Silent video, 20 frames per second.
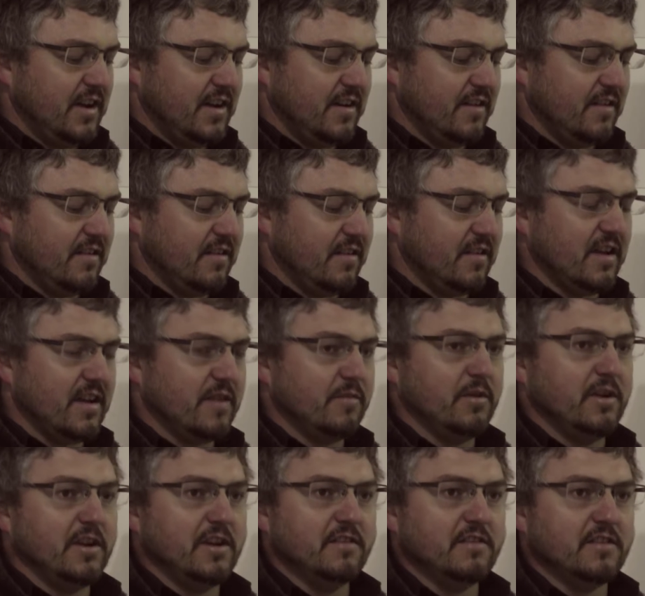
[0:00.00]
And I
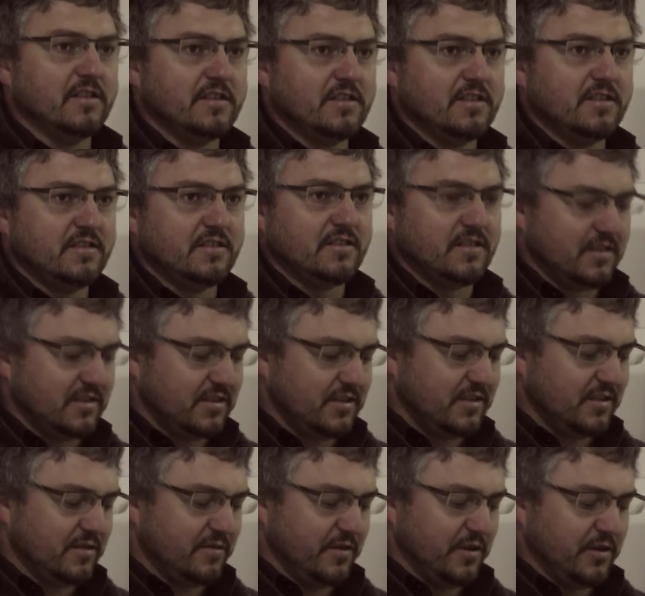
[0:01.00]
believe this
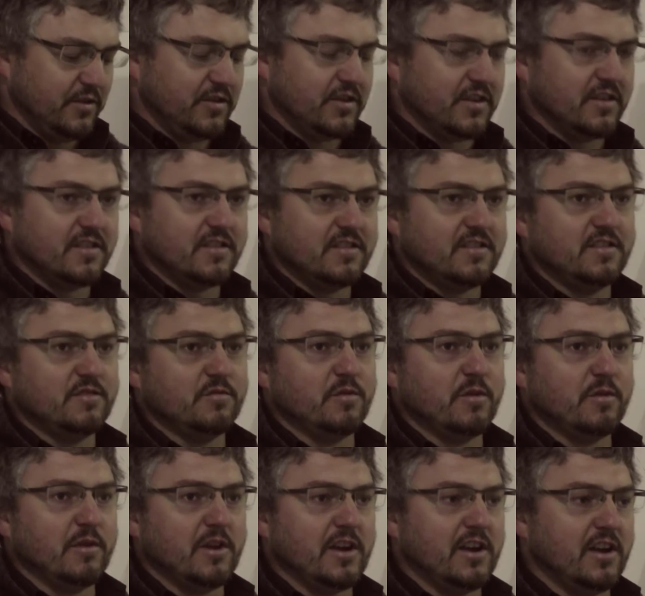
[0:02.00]
is the future. This
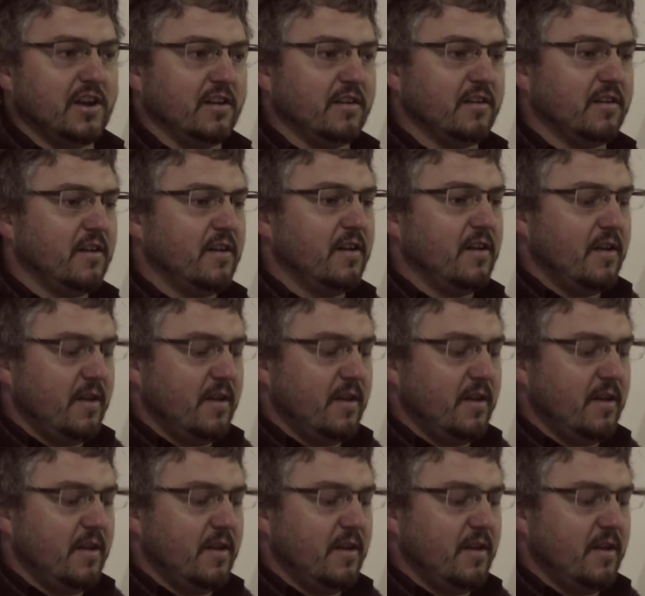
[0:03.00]
is where we're heading.